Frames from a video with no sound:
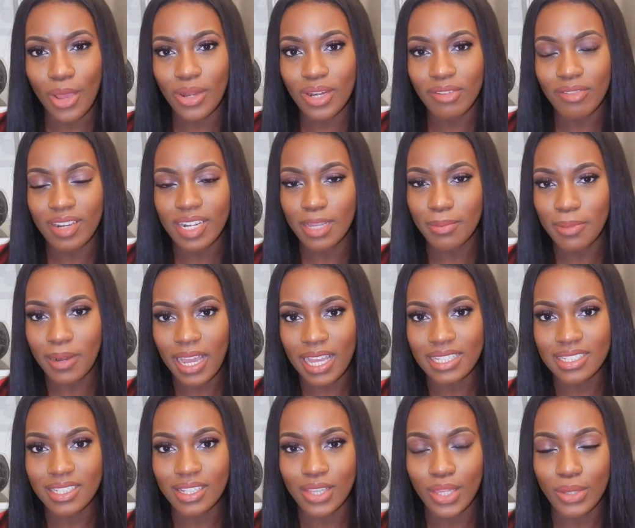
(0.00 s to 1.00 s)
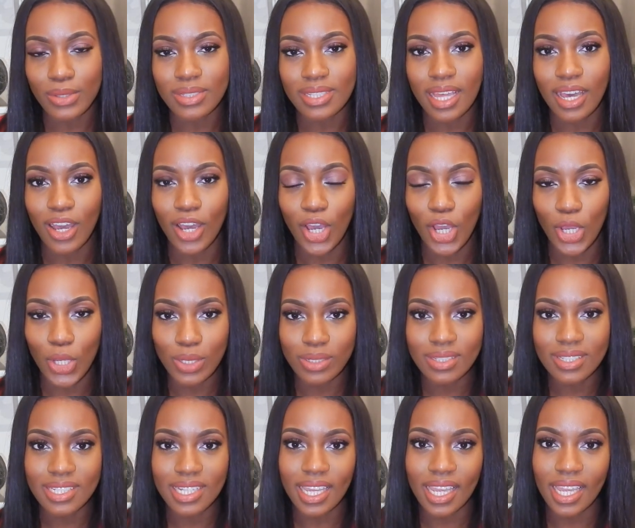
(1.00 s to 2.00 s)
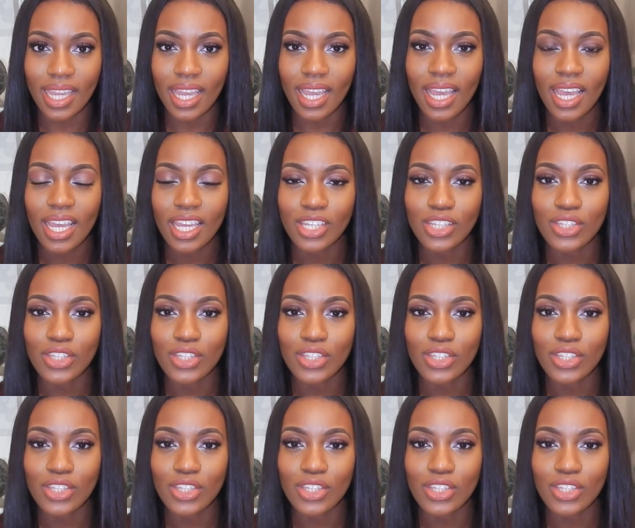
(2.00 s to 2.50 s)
only really applies to those that are hosting,